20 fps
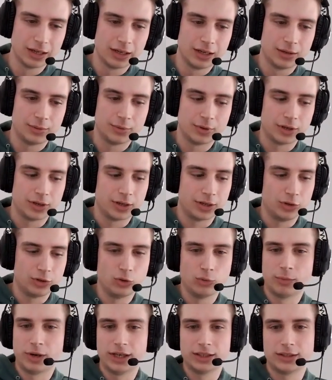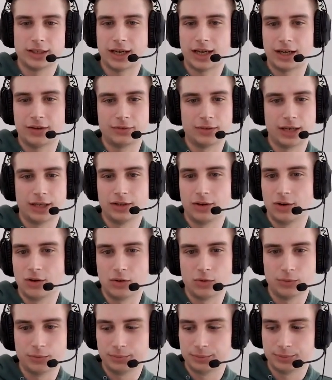You might have, I don't
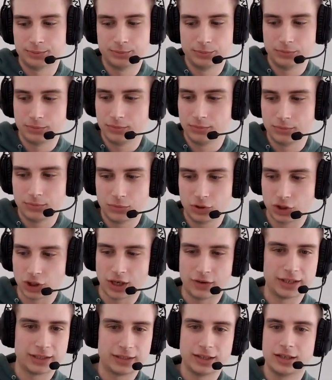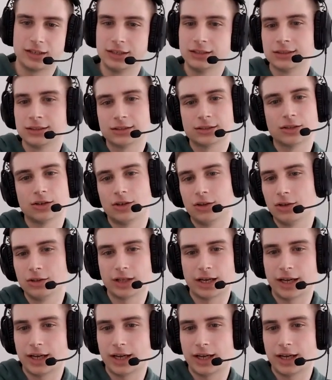know, Java 10 installed,